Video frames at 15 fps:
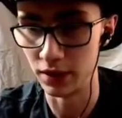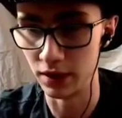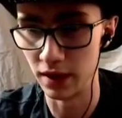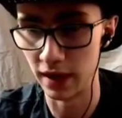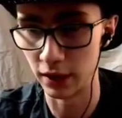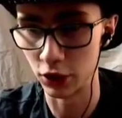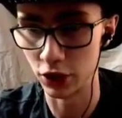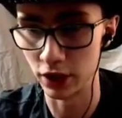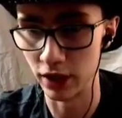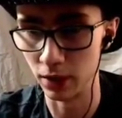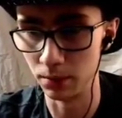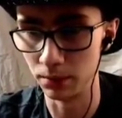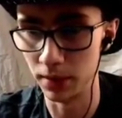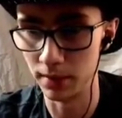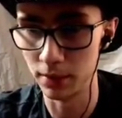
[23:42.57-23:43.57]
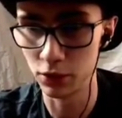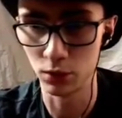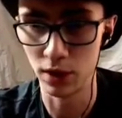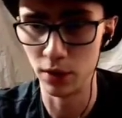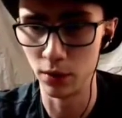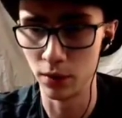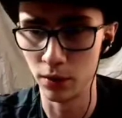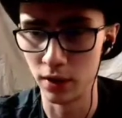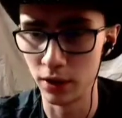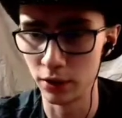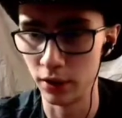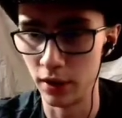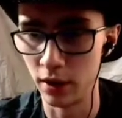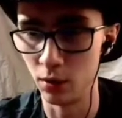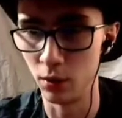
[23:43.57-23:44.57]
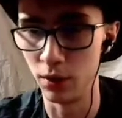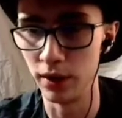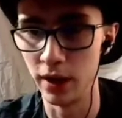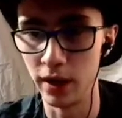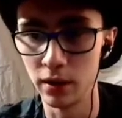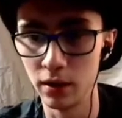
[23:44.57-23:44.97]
actually help that much. Wow, I don't know how I won that.